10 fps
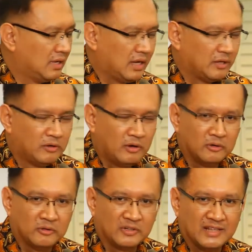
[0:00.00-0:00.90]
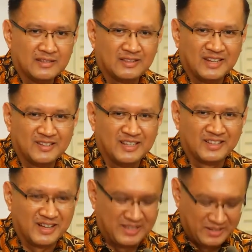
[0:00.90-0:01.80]
I don't know how to trans
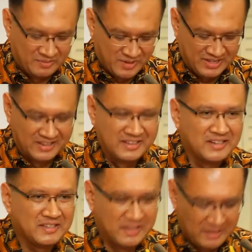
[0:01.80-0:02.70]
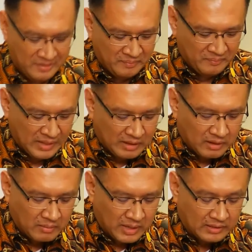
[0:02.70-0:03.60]
translate kaki lima in English.
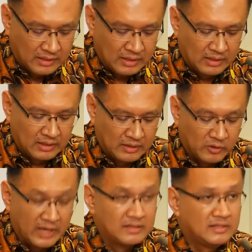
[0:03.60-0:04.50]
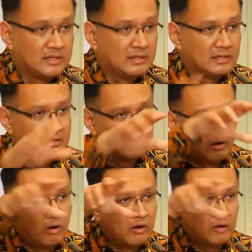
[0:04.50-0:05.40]
But uh, you can see this.
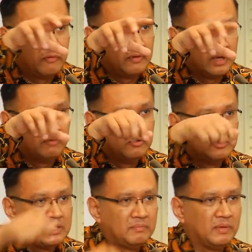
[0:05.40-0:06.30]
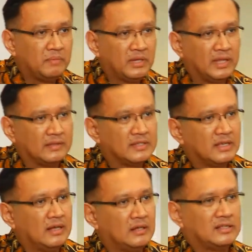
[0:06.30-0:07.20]
All of if you see people that
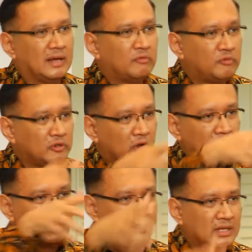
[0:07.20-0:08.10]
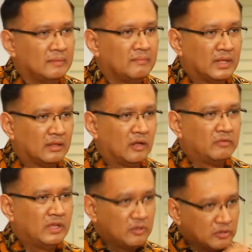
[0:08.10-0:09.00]
sell some food on the street, now
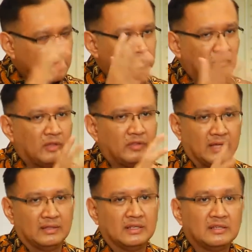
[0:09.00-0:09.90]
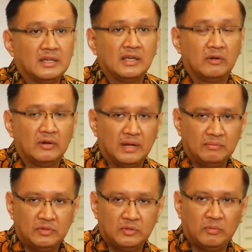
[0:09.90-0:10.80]
they use the small tank, the three
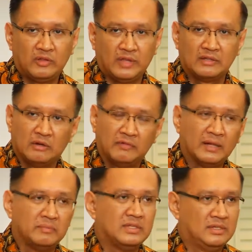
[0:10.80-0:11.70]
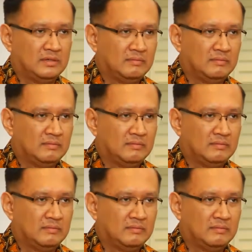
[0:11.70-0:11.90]
kilogram small tanks of LPG.